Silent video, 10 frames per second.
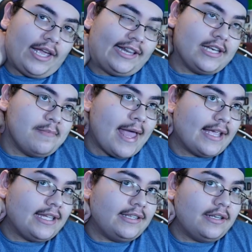Anthony
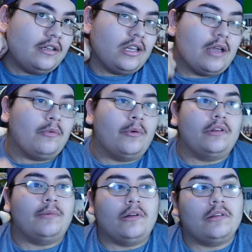Mackie did say we were
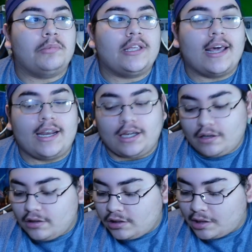supposed to be
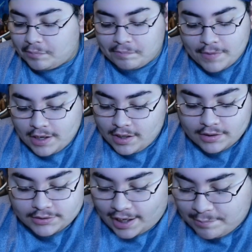getting some
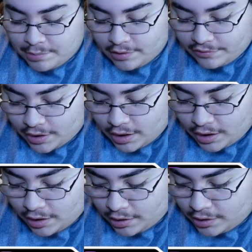type of
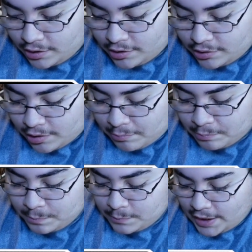uh
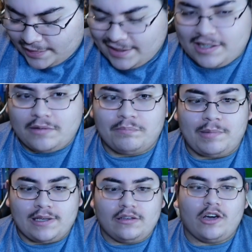some I think
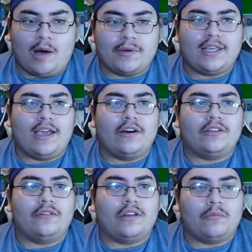big comic
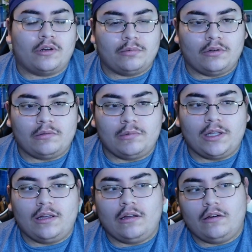characters that we're supposed to be
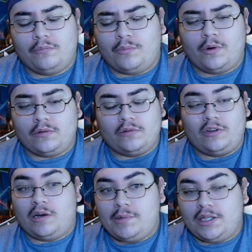get, we're
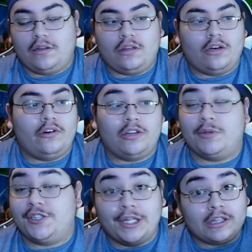gonna be in the series.
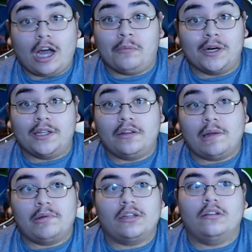We just got one in this
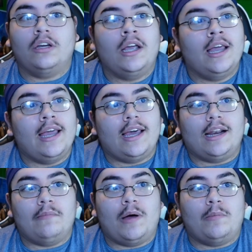episode,
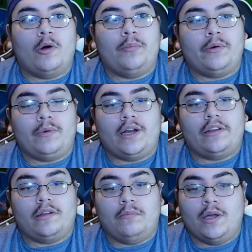and I'm I'm hoping we get
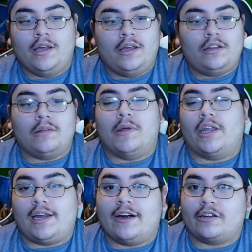some some
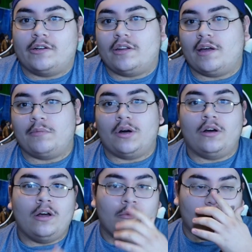other characters that
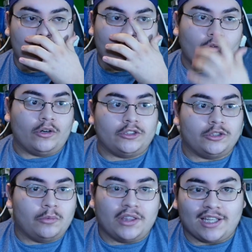we're we're looking forward
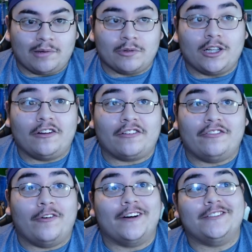to. One thing I'm really looking
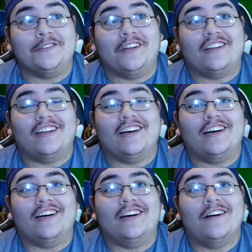forward to is the,
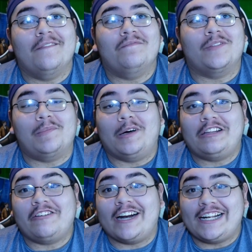uh, the
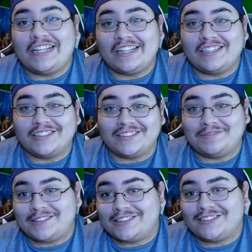post credit scene,
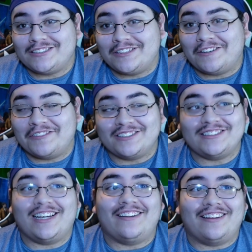just because you know I want to
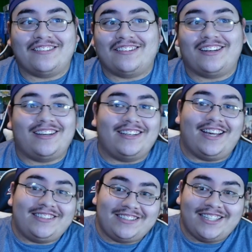see how this is gonna
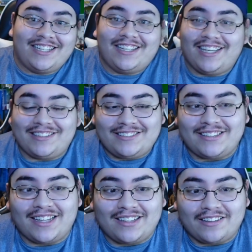connect
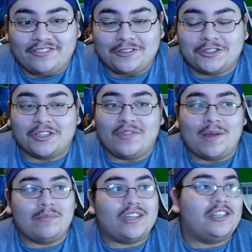into the, the future of
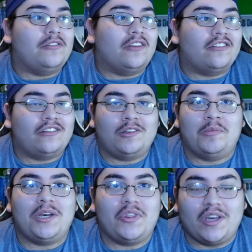the MCU. There's just
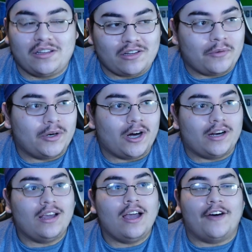so many things going
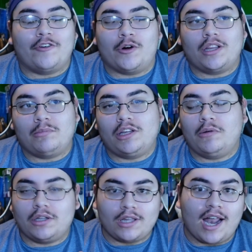on. Of course, I'm
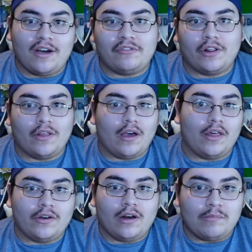so excited for the
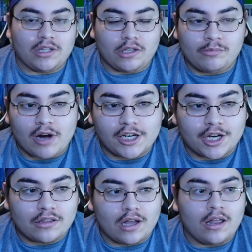other MCU
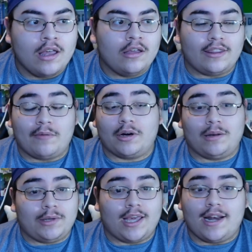projects that, that we're
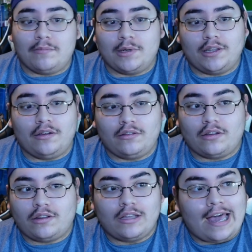gonna be getting, but there's
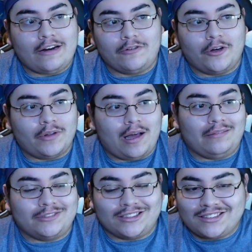just I don't know.
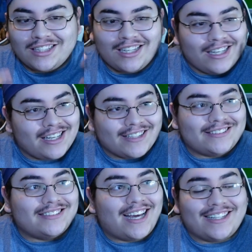I'm just
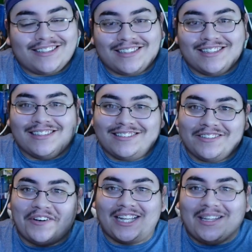excited to
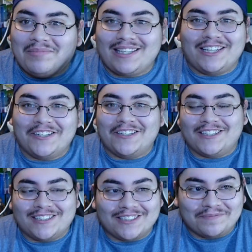to finally be here
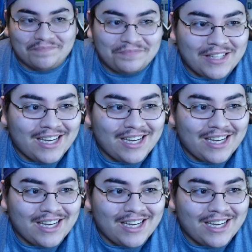and um